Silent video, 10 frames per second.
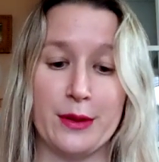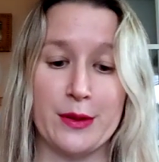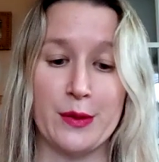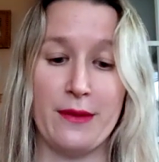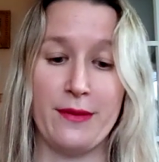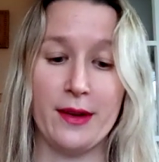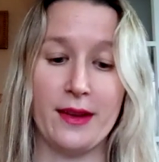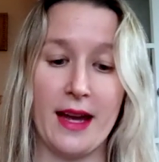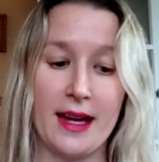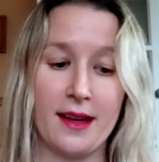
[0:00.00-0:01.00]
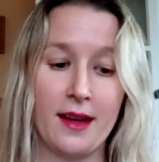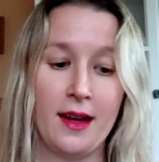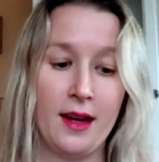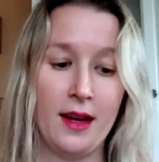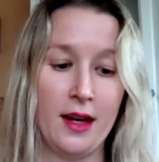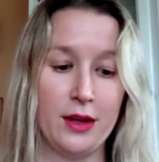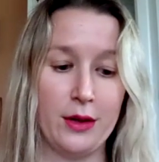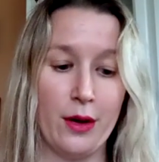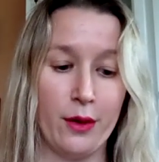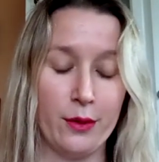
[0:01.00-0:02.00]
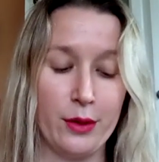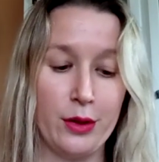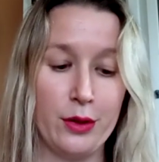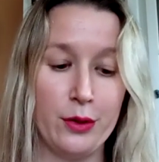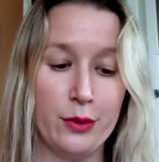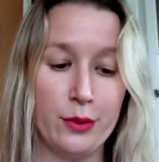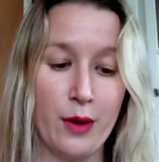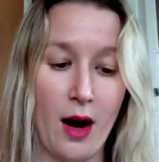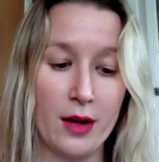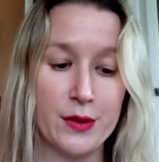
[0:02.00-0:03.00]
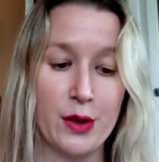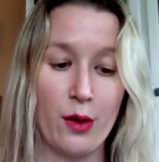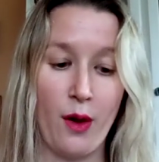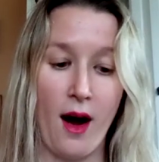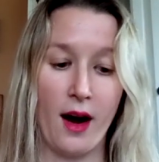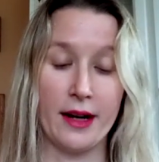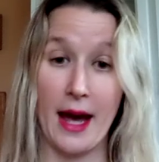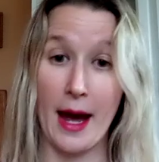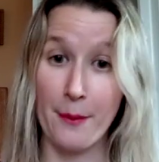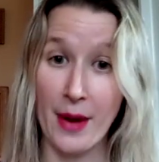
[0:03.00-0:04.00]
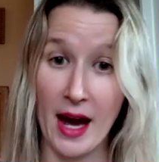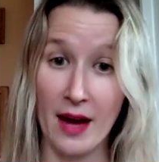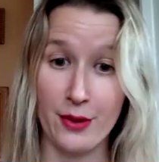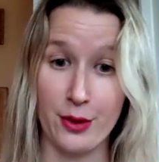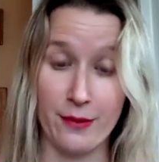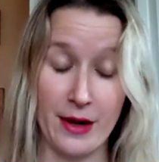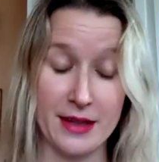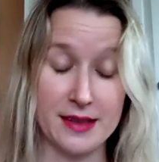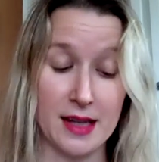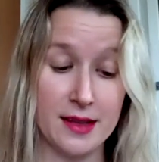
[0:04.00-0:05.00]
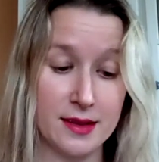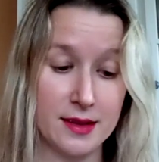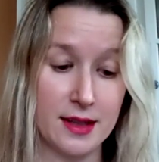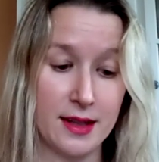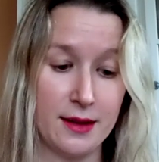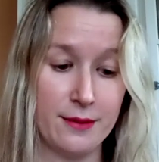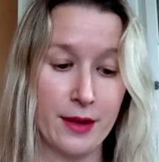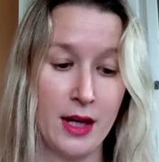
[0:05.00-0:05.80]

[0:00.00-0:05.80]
So I feel like, you also are an empath, or you're very sensitive.